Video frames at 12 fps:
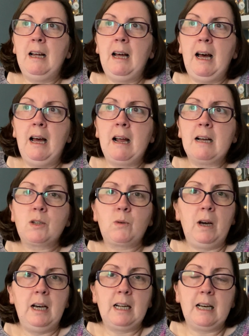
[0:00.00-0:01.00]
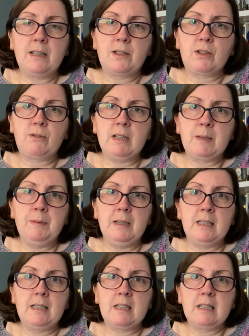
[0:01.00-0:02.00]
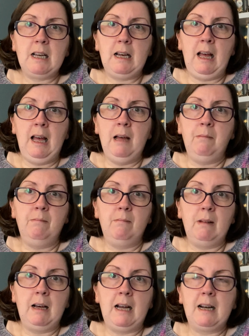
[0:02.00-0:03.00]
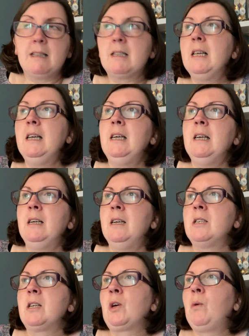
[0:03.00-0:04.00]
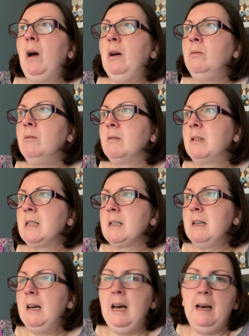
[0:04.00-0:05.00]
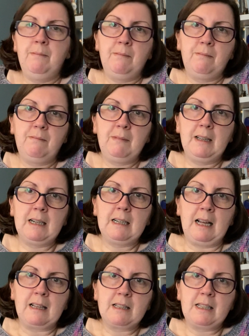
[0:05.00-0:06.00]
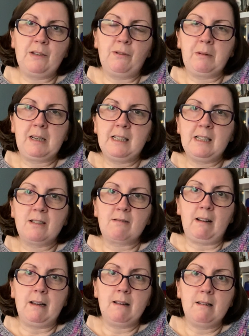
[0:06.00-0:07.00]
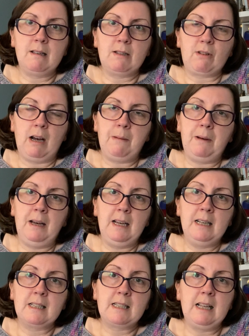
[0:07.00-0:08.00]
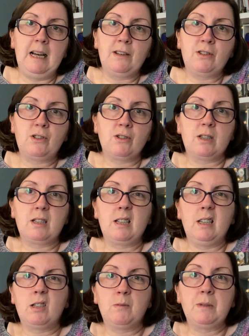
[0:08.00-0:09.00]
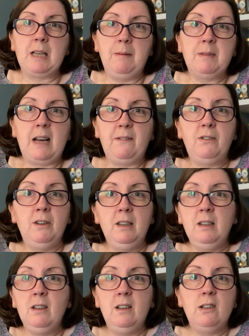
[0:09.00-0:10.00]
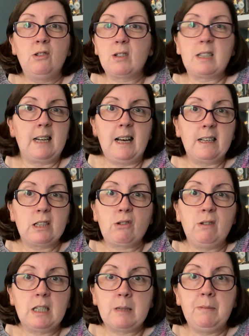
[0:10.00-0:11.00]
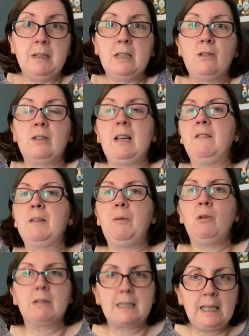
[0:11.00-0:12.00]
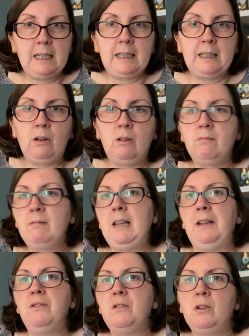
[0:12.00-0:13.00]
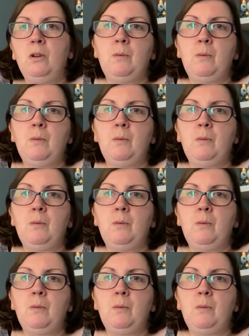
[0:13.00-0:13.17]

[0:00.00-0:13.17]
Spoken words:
I had quite a nice Christmas, and as to quote Nancy from Kitty Scrapper, it's nice just to sometimes have just a nice Christmas. Doesn't have to be all singing, all dancing, all